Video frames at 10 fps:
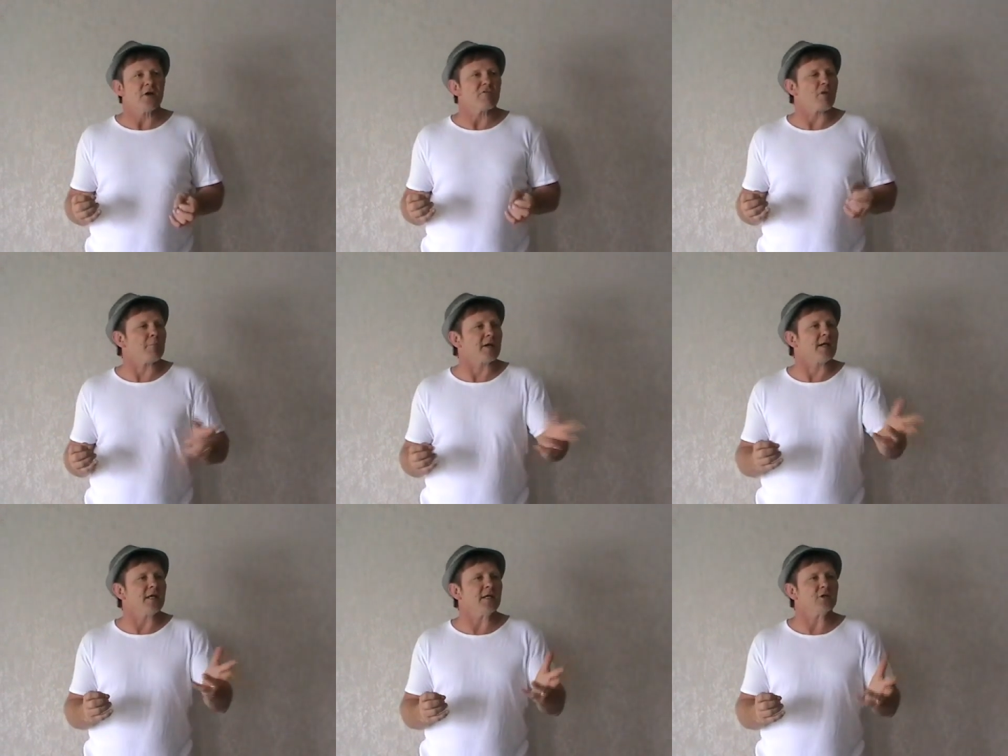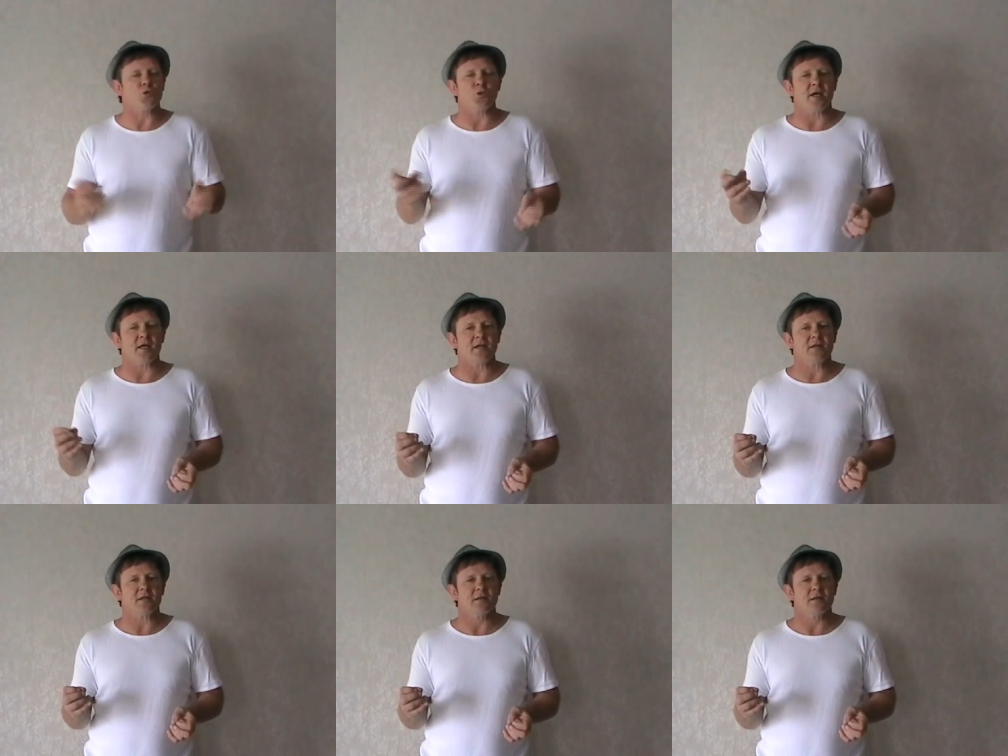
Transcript: from beginning to end